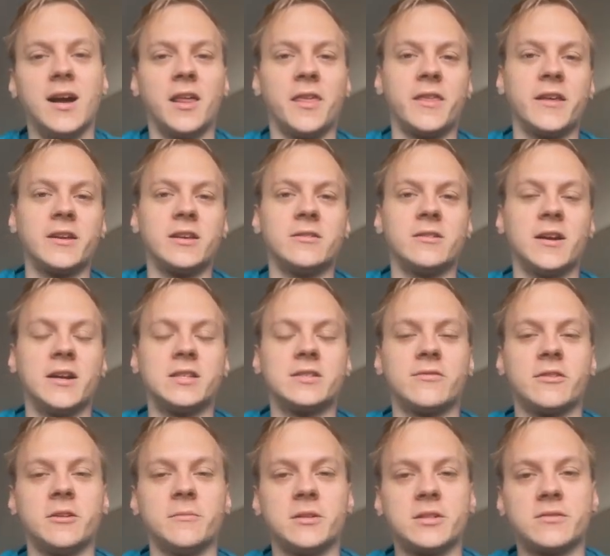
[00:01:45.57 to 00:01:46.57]
Thank you guys
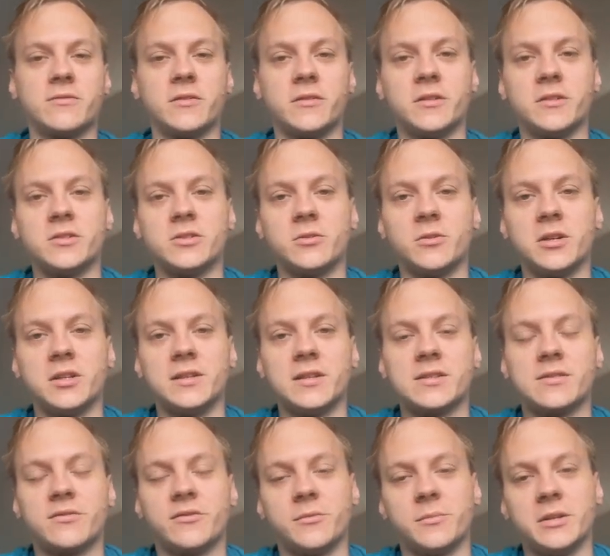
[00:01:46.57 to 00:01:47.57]
very much for enjoying
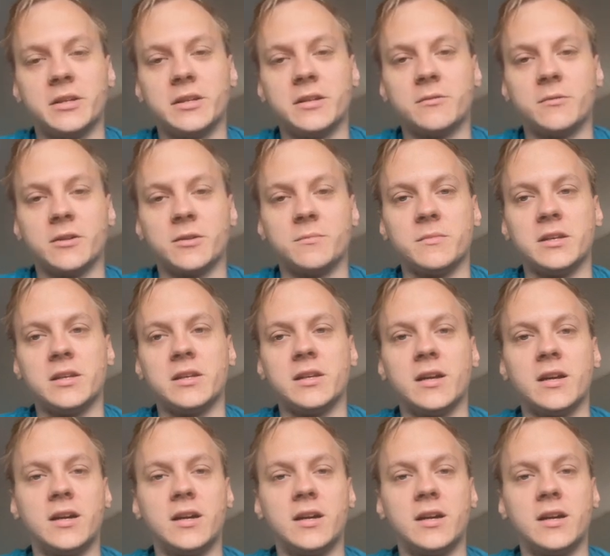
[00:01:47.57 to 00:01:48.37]
this with me.